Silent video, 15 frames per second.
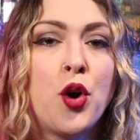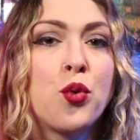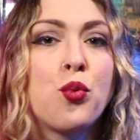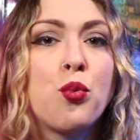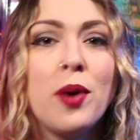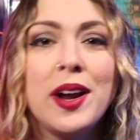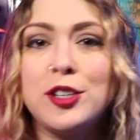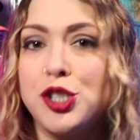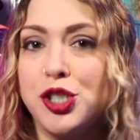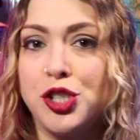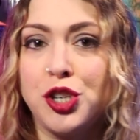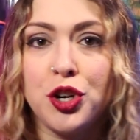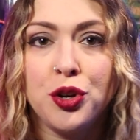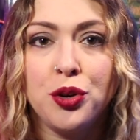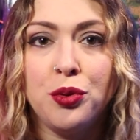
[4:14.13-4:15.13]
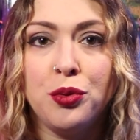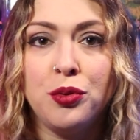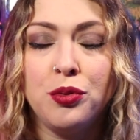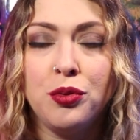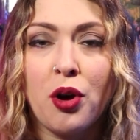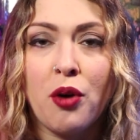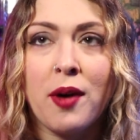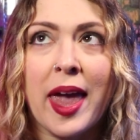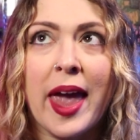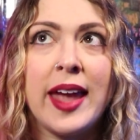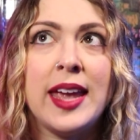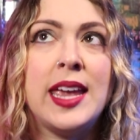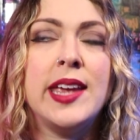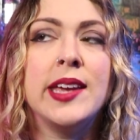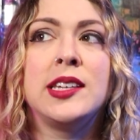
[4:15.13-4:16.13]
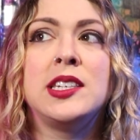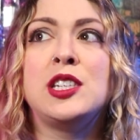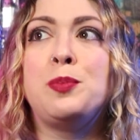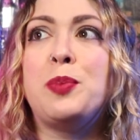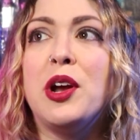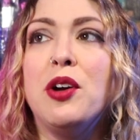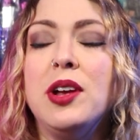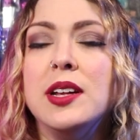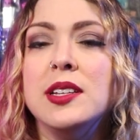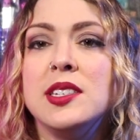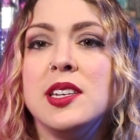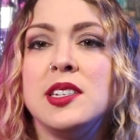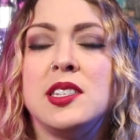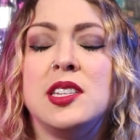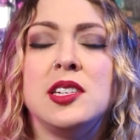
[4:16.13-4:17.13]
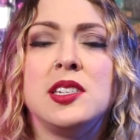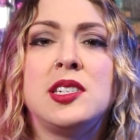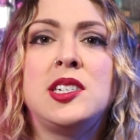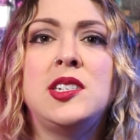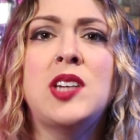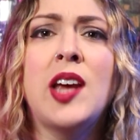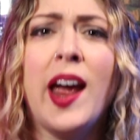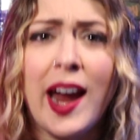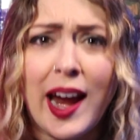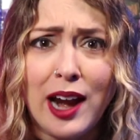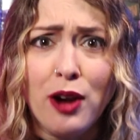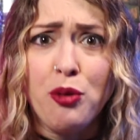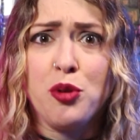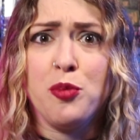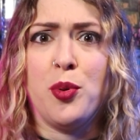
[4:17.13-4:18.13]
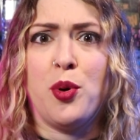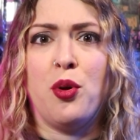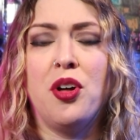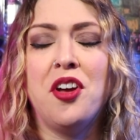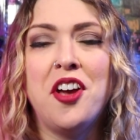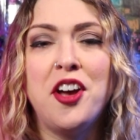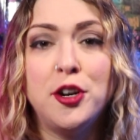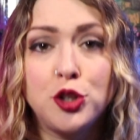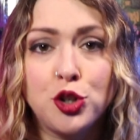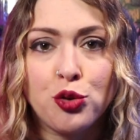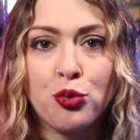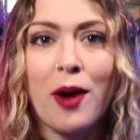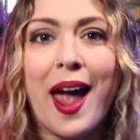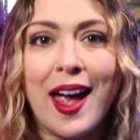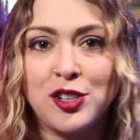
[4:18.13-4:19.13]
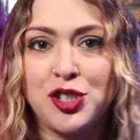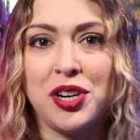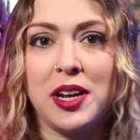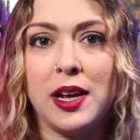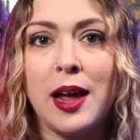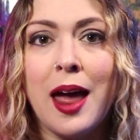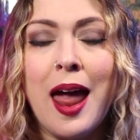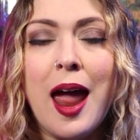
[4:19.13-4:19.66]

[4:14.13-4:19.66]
Rich dude, okay, he experiences this terrible tragedy